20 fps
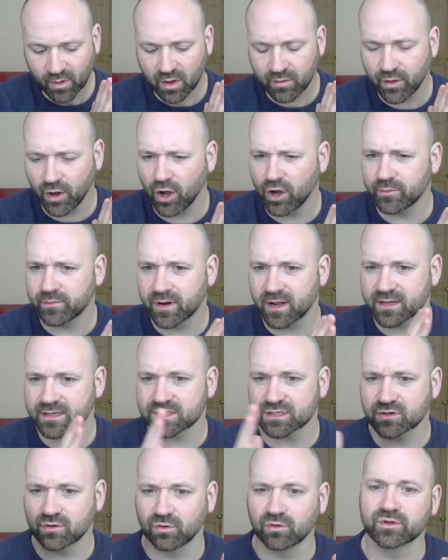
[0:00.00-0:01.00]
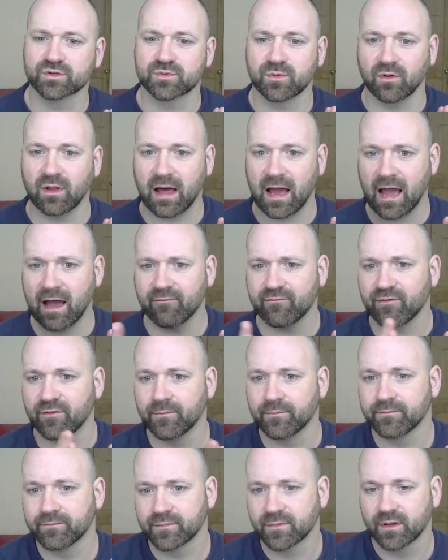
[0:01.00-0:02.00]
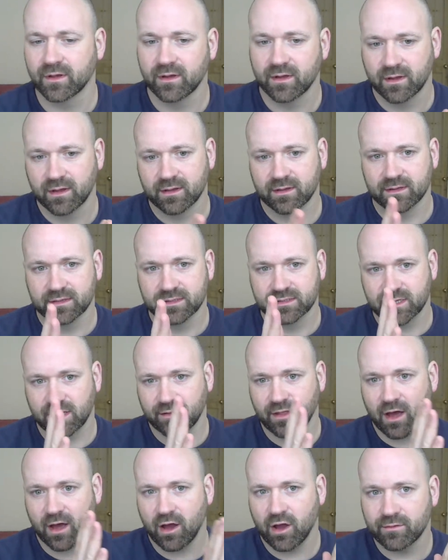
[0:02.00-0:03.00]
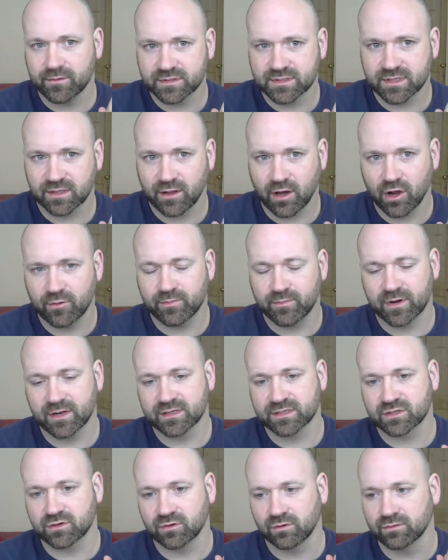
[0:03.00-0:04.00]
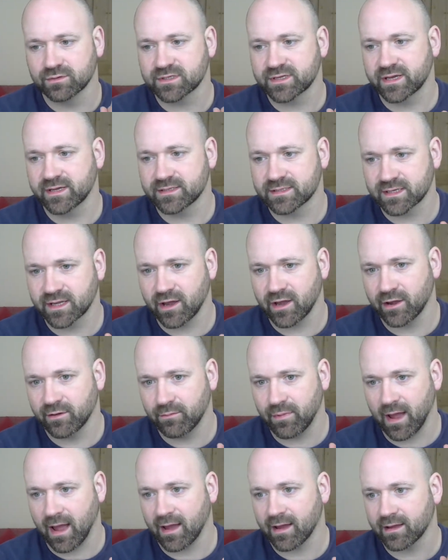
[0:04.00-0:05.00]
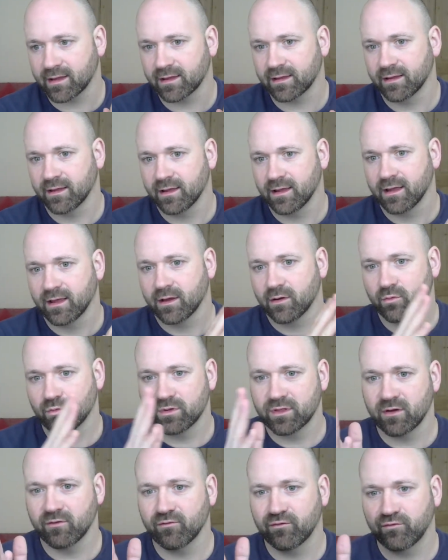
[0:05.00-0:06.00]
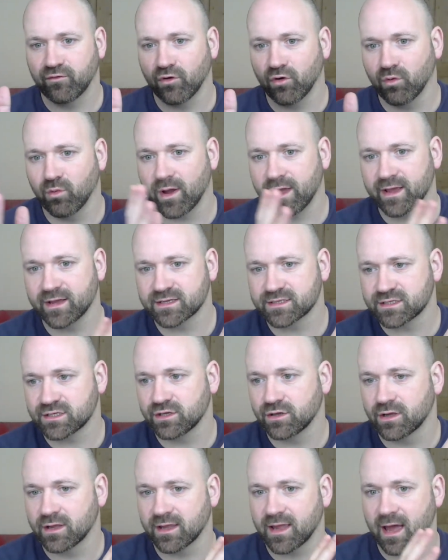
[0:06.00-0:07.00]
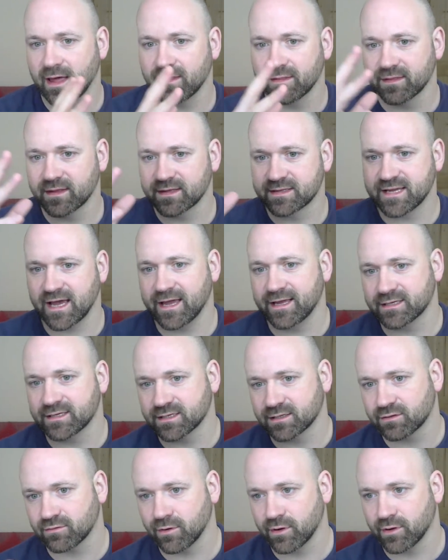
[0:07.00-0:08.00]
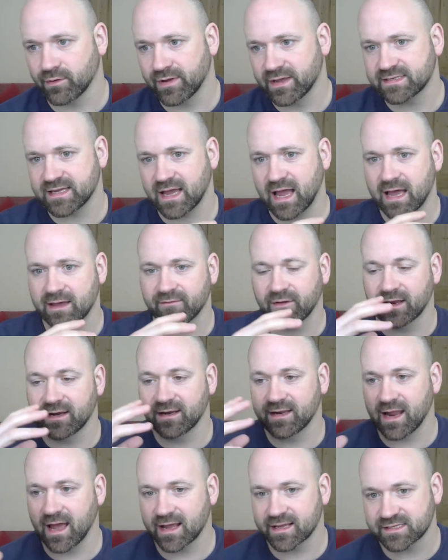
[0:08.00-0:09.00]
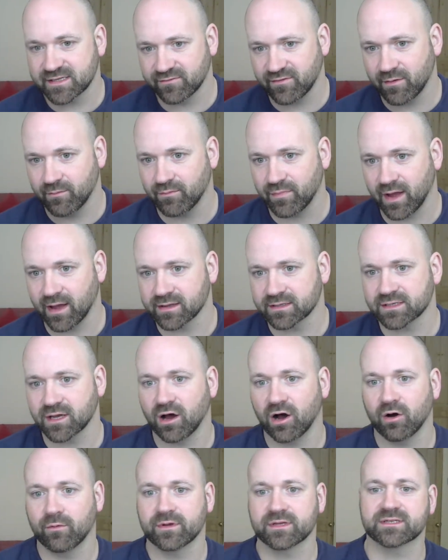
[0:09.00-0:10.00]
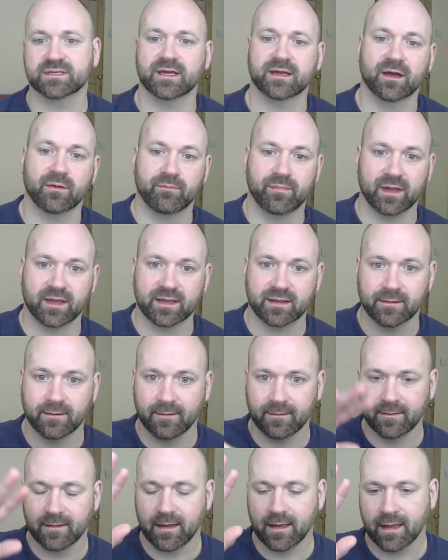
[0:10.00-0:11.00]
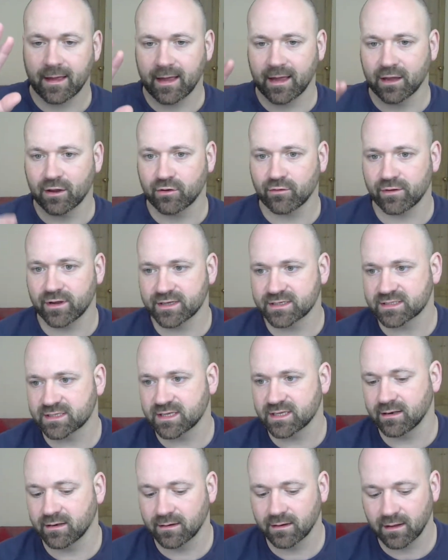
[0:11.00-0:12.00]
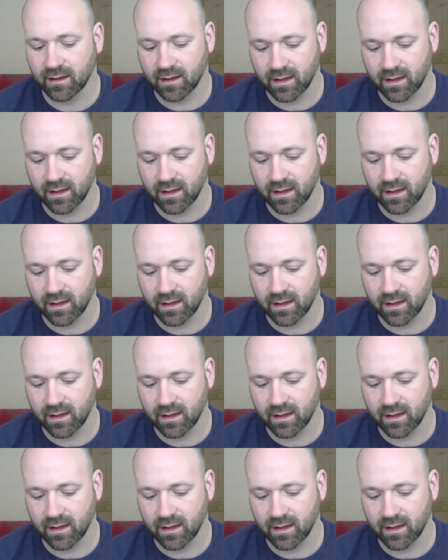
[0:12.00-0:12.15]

opening the schools will have. So they're opening schools, kids are going back. Within 4 weeks, you can get the data through. Is it having a negative impact? Are we seeing a big increase in